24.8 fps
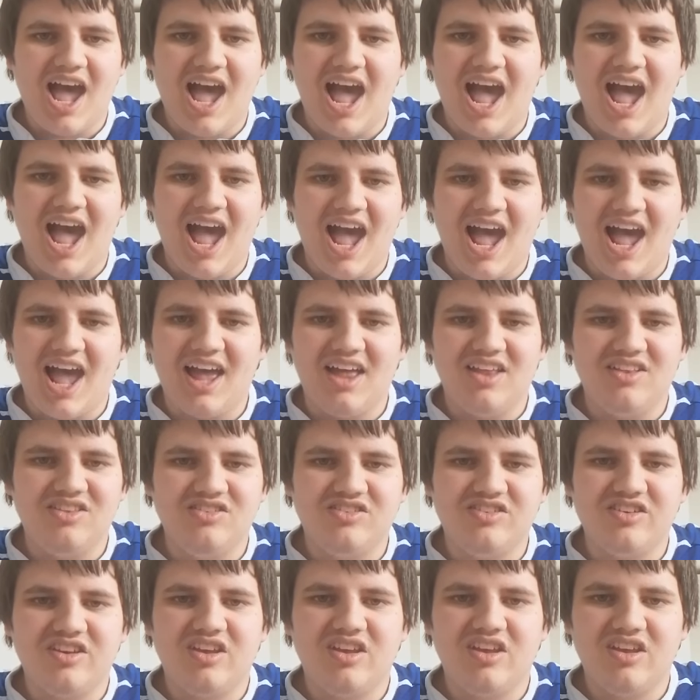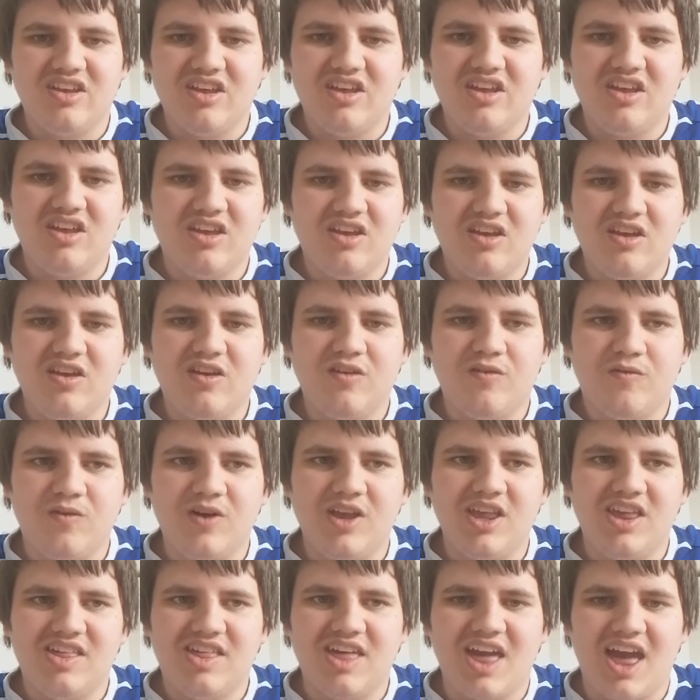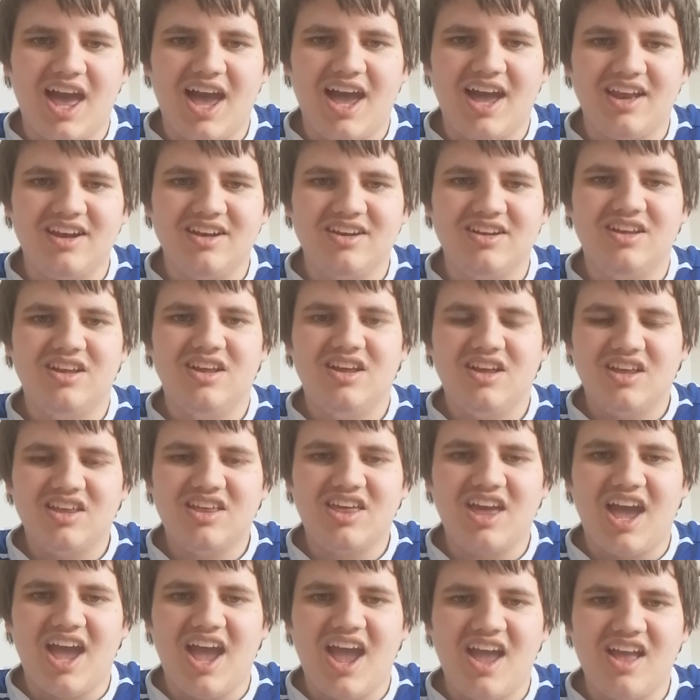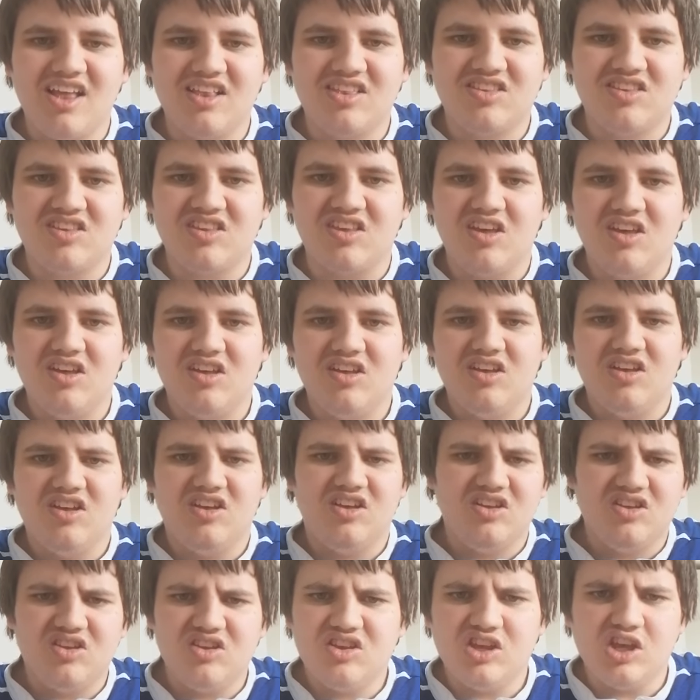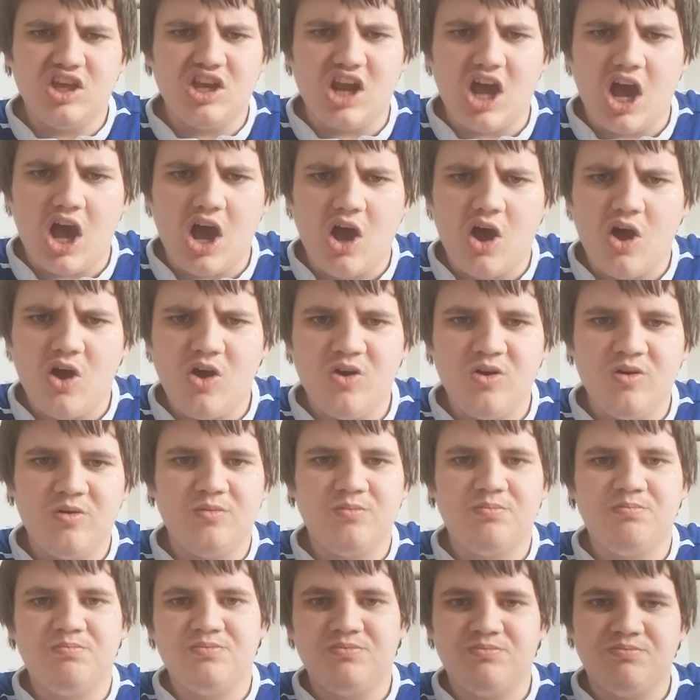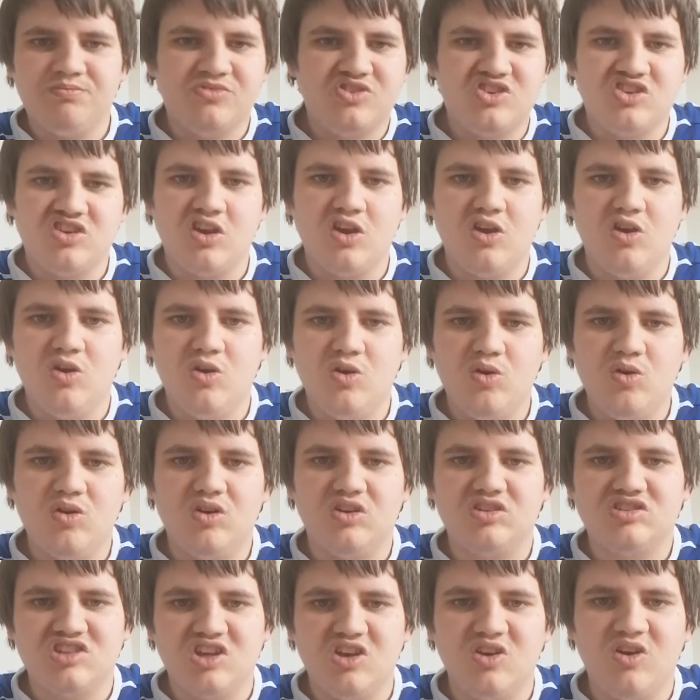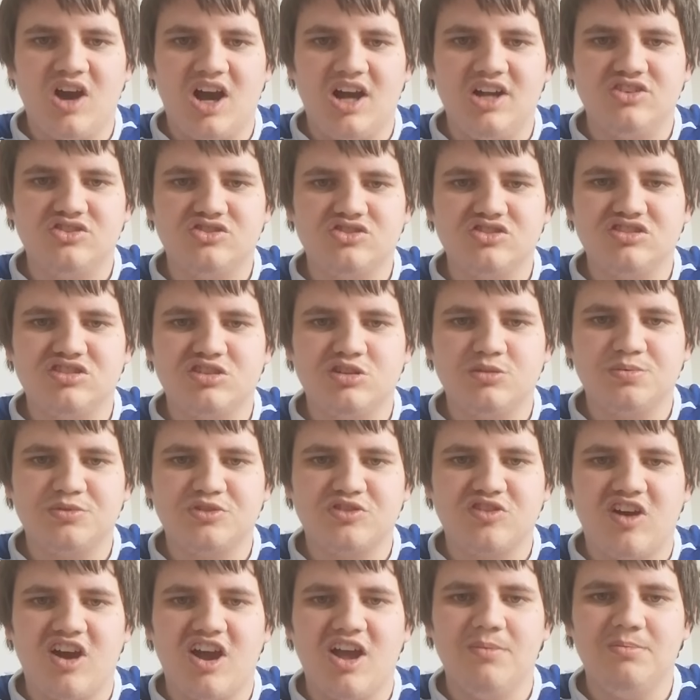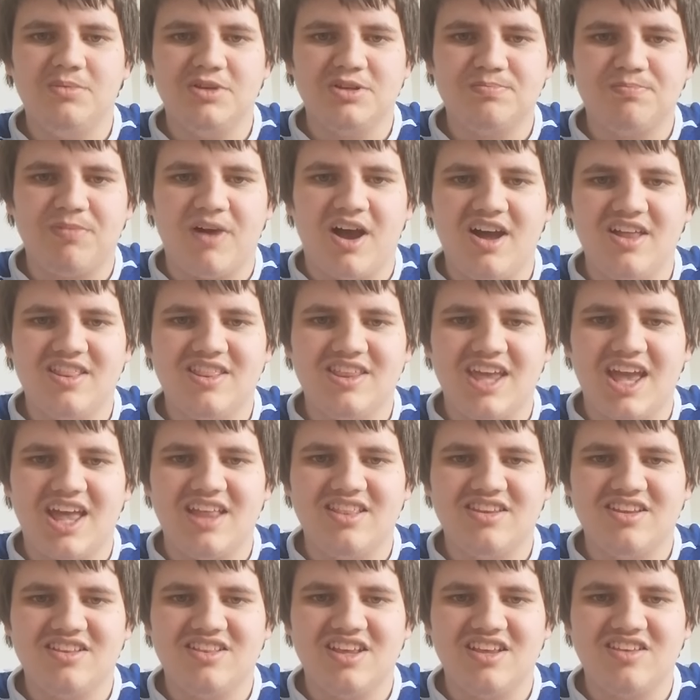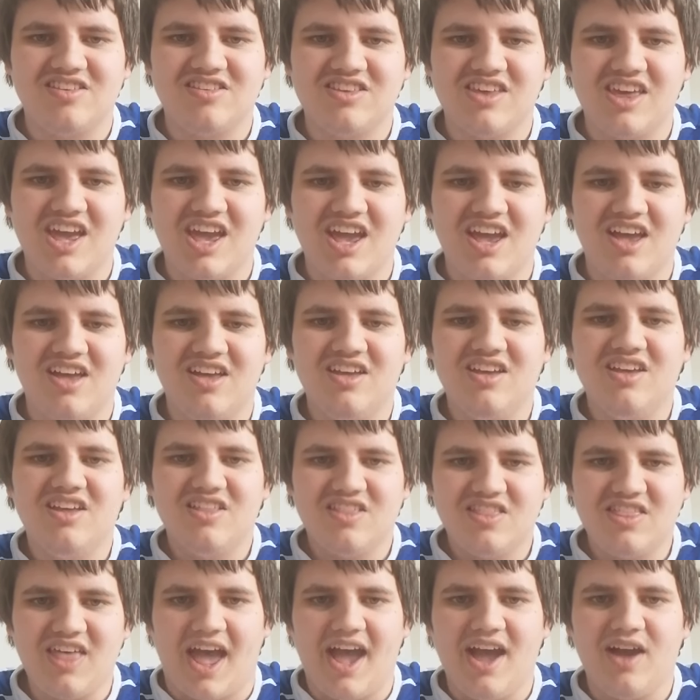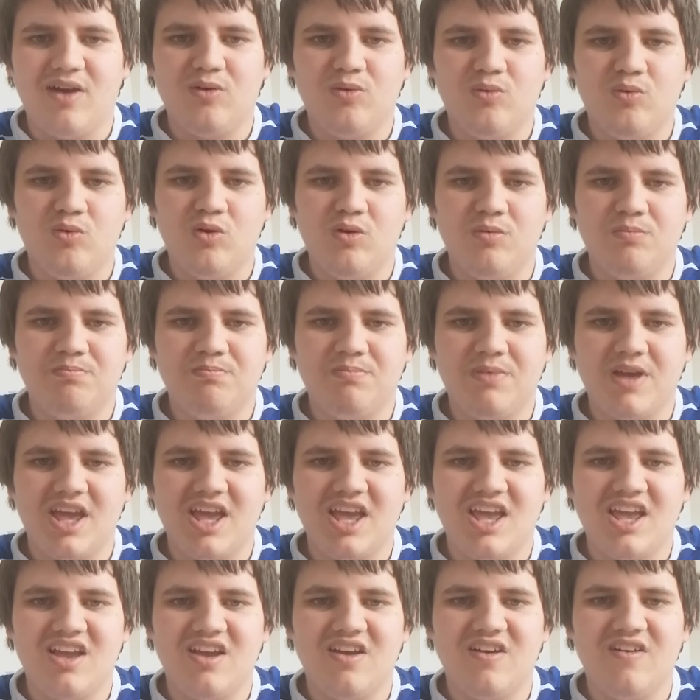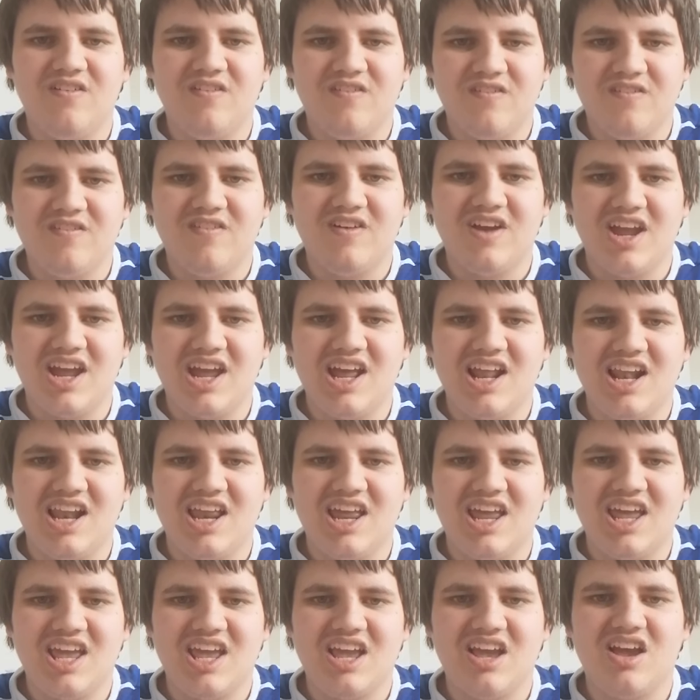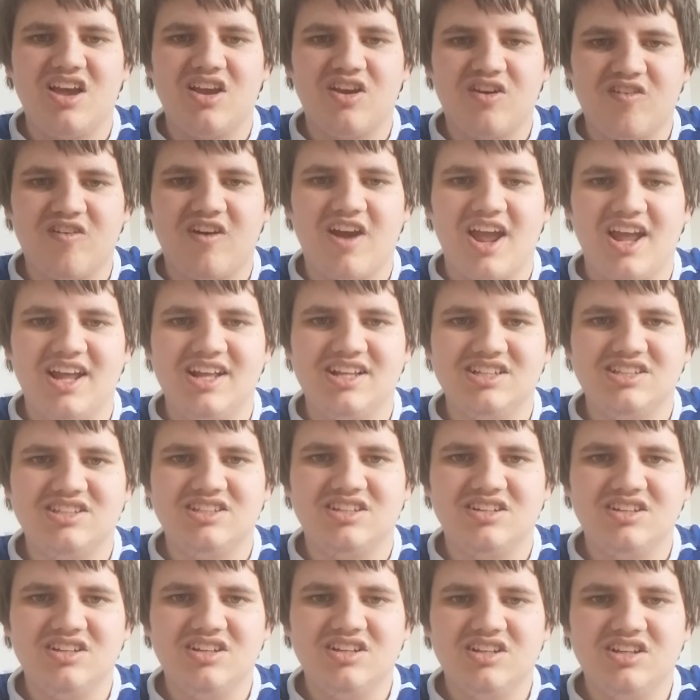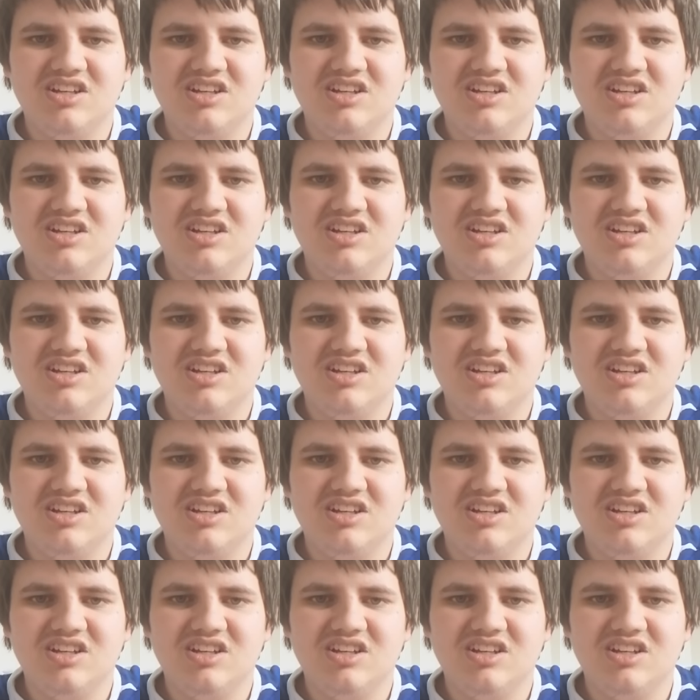And if we can get, you know, 200 subscribers by the end of this year, that would be really great.